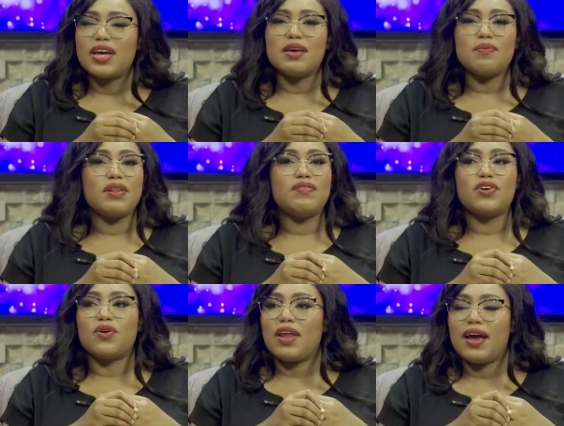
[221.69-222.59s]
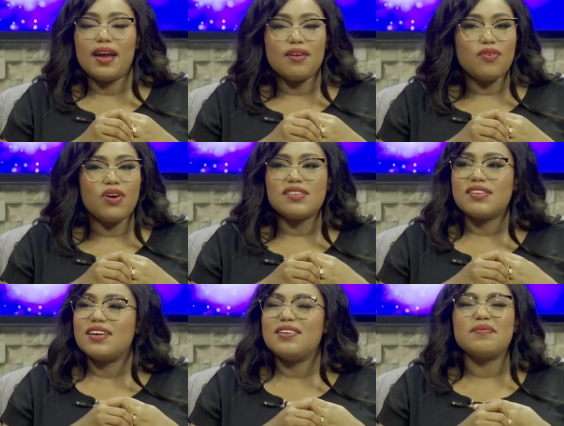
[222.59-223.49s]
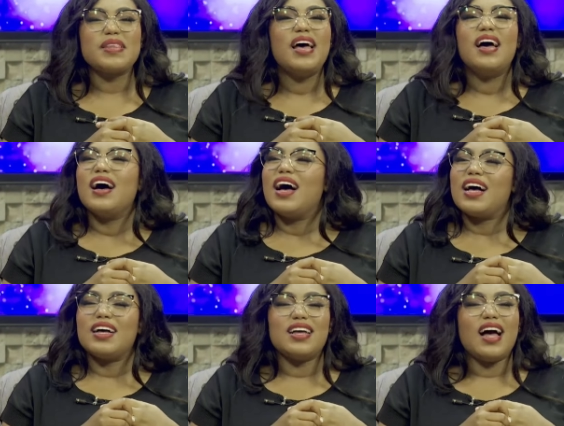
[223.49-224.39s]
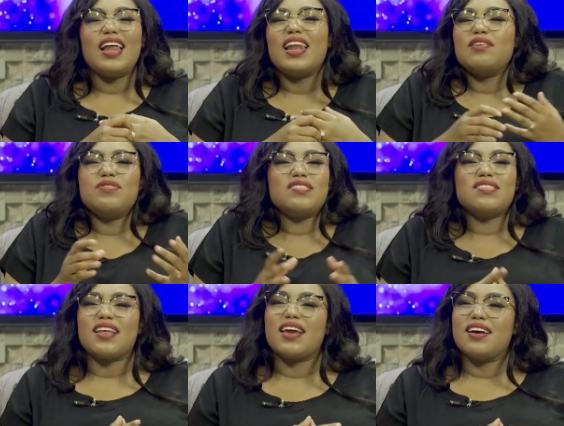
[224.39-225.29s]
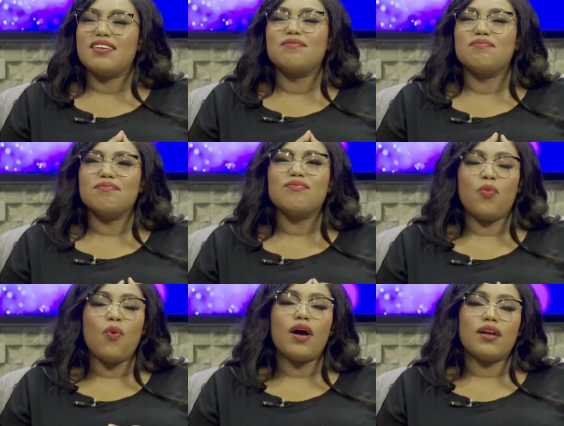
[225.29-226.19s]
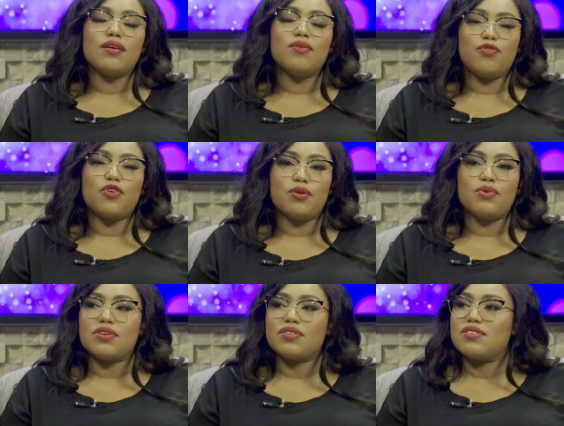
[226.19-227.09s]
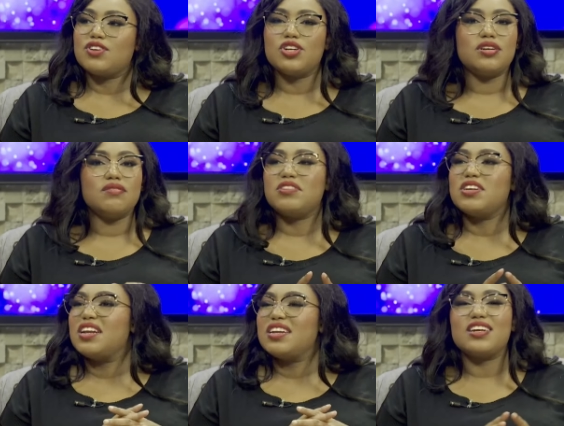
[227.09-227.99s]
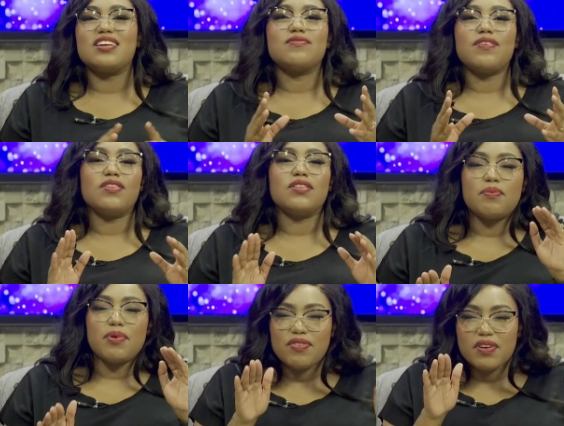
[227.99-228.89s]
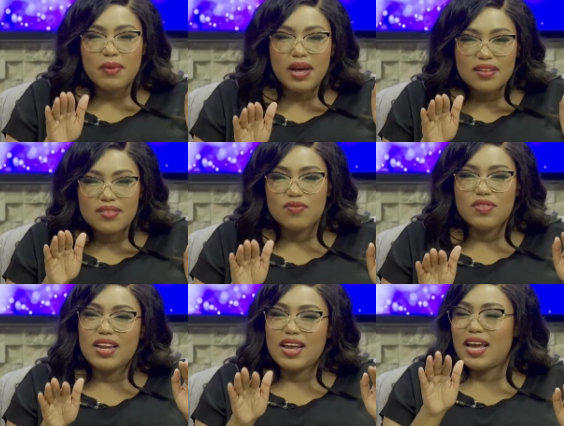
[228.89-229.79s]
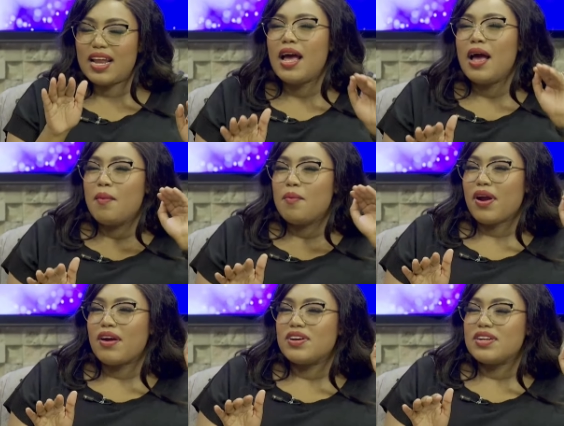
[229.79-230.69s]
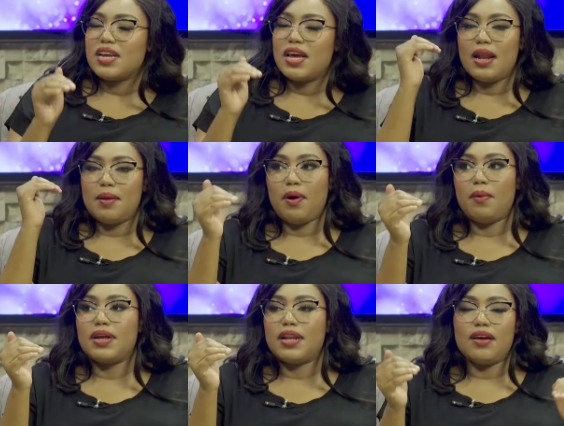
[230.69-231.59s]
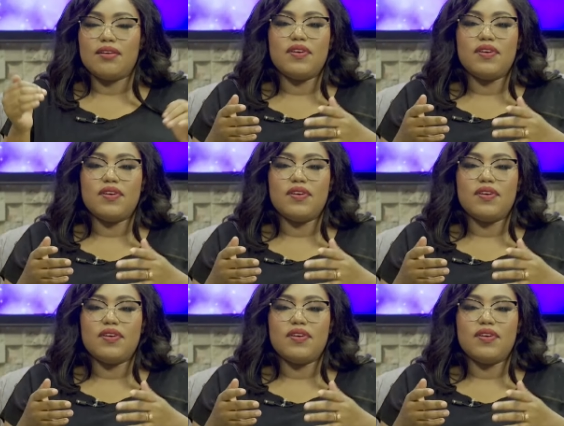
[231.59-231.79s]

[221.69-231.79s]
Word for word: Like, keep living your life. Honestly, her, her life is just like one for the books. She, she, she has found the perfect balance of that again, private and public life.